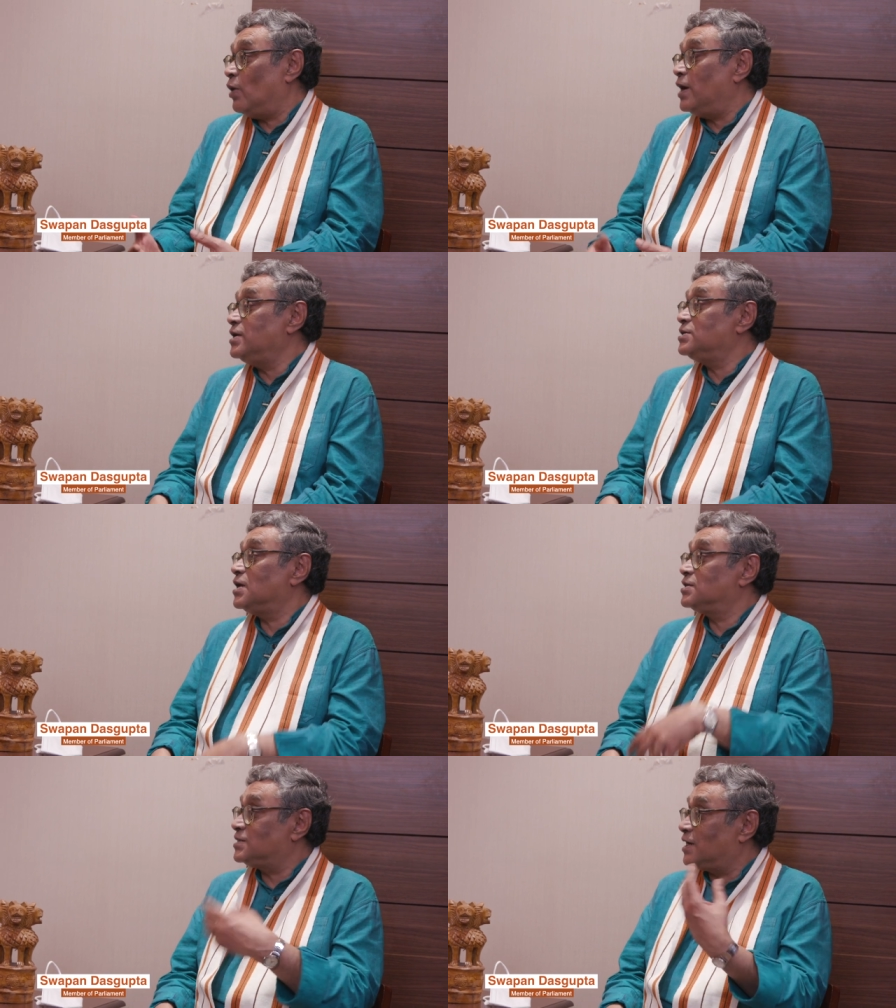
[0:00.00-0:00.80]
One is
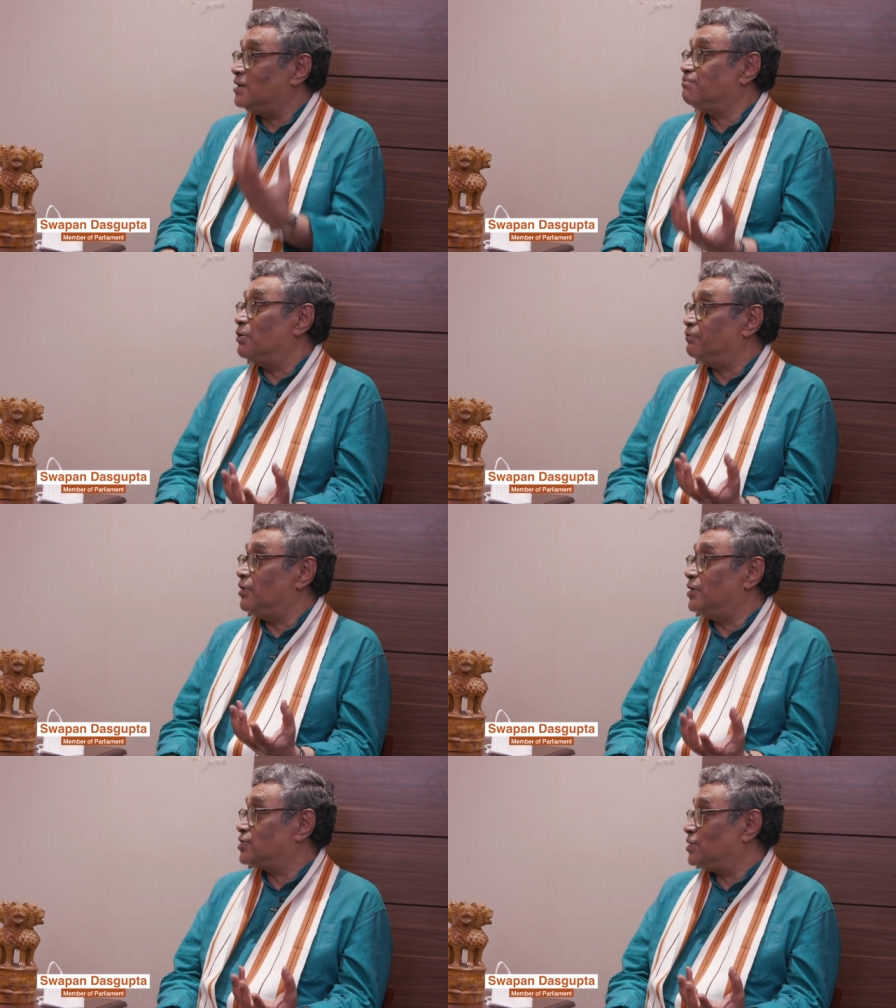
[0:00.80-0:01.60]
a settled
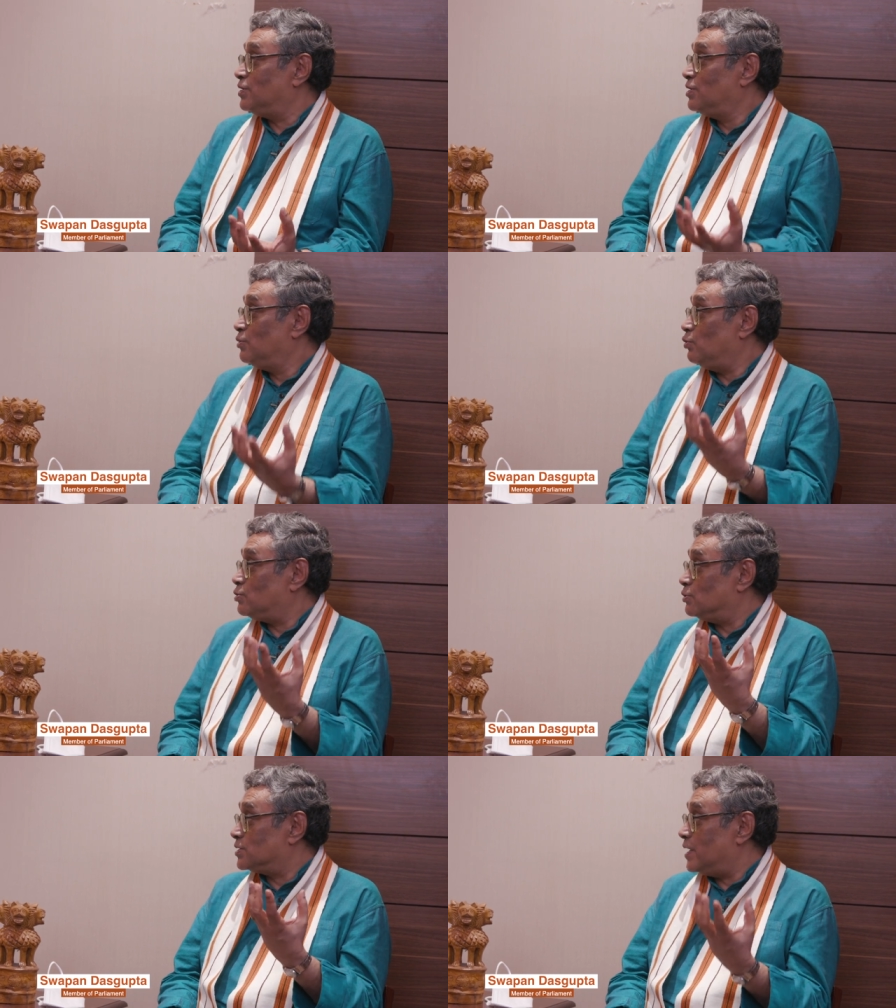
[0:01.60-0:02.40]
population
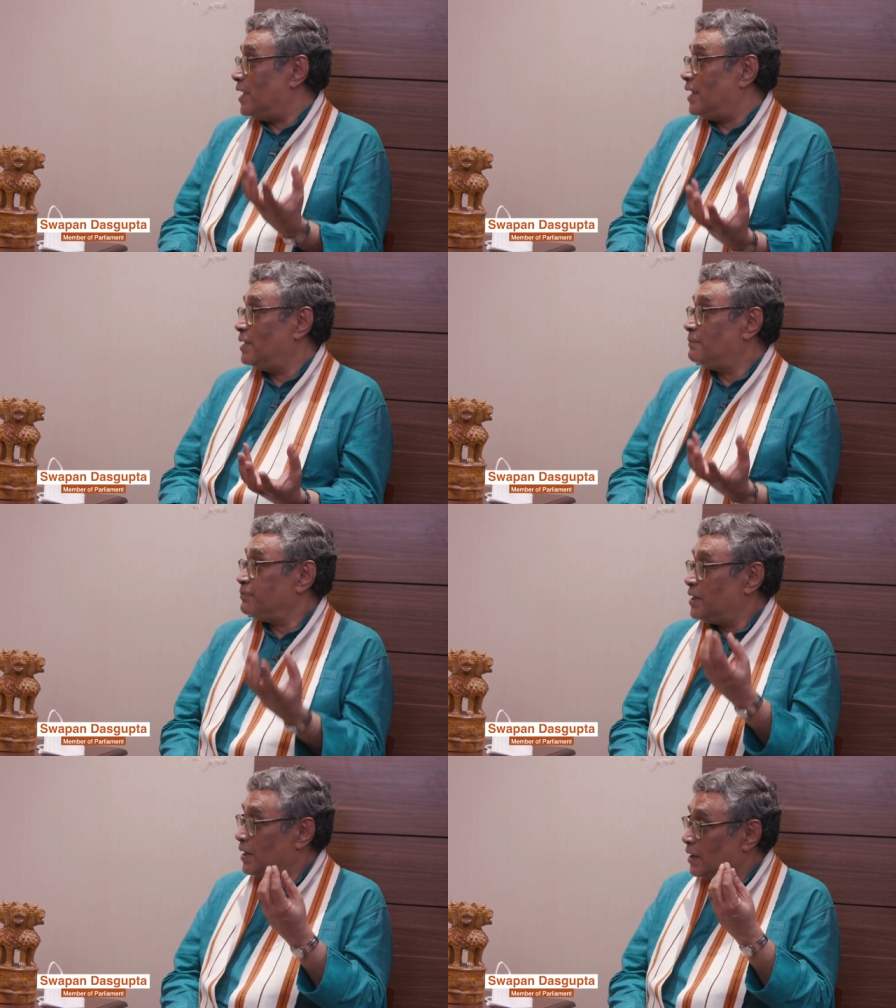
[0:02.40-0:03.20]
which was there
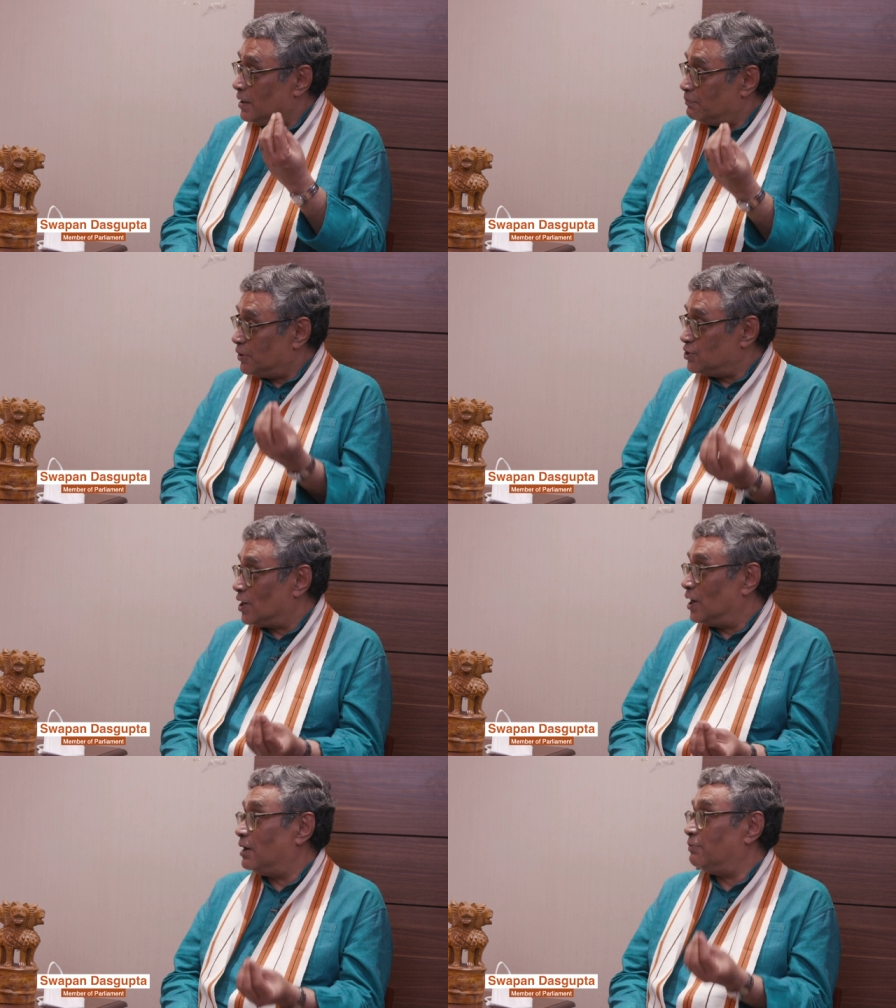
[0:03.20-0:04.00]
in
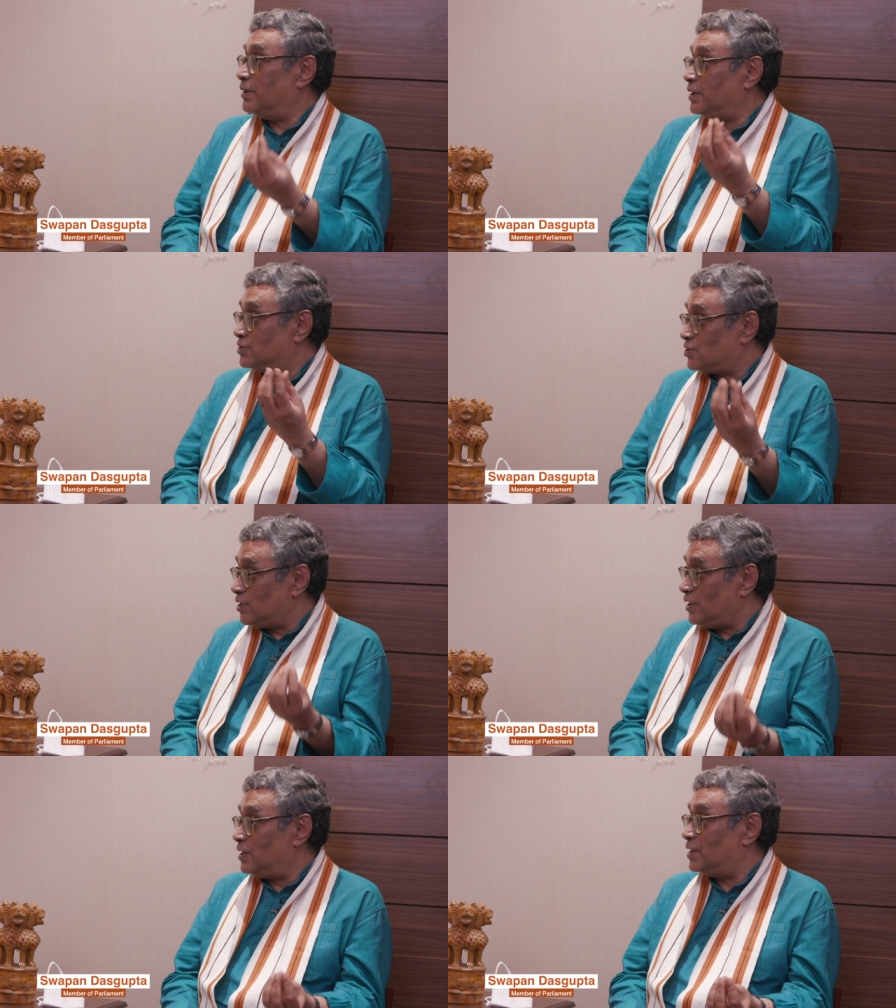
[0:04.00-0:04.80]
Punjab, in
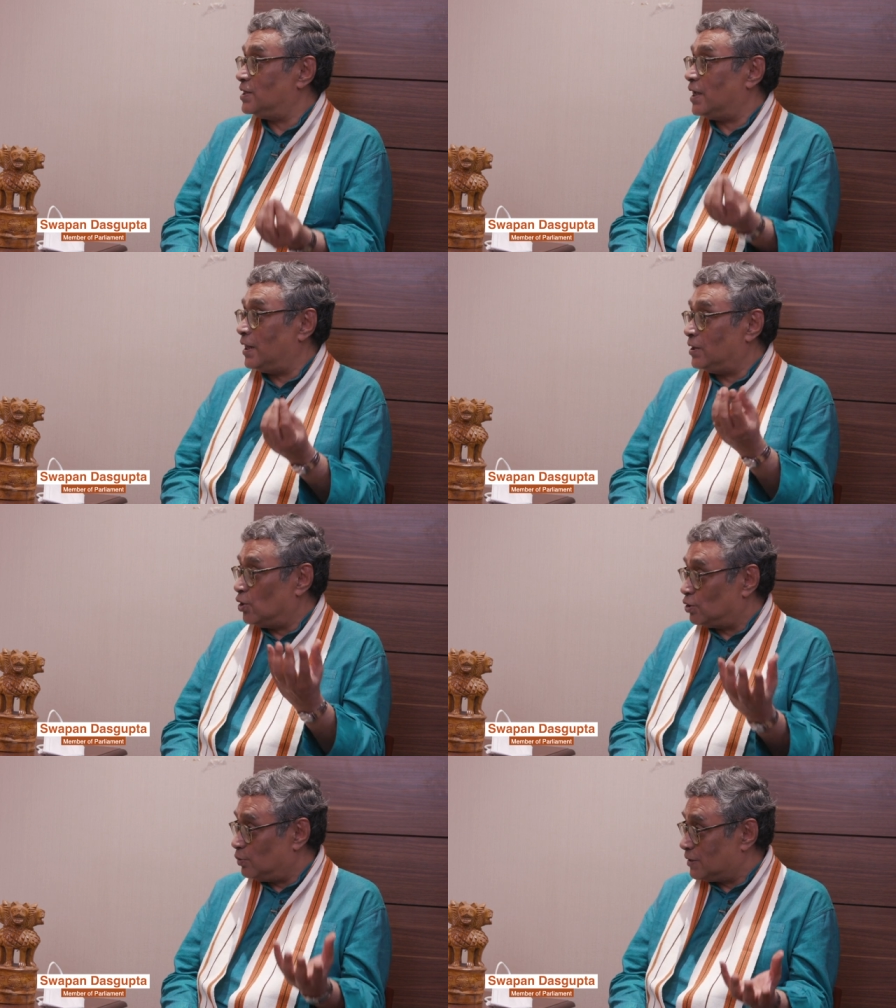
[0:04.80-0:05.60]
Sindh, and the
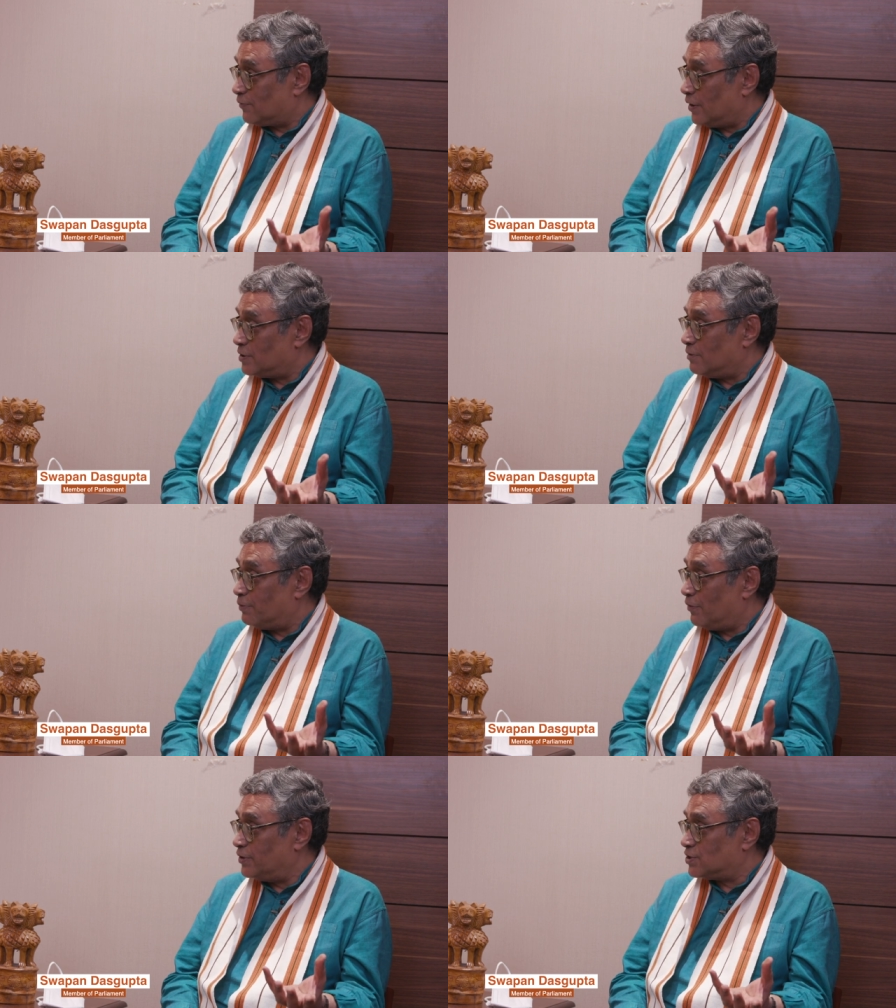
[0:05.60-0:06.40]
Northwest Frontier
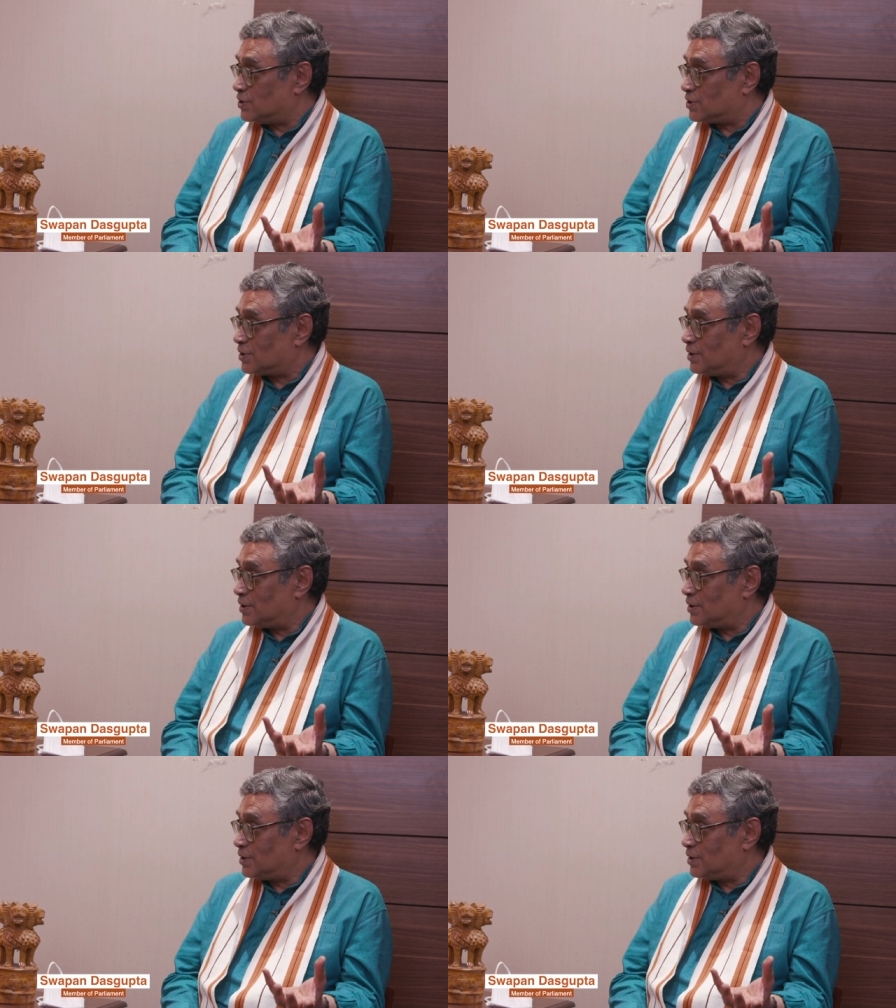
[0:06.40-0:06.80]
provinces.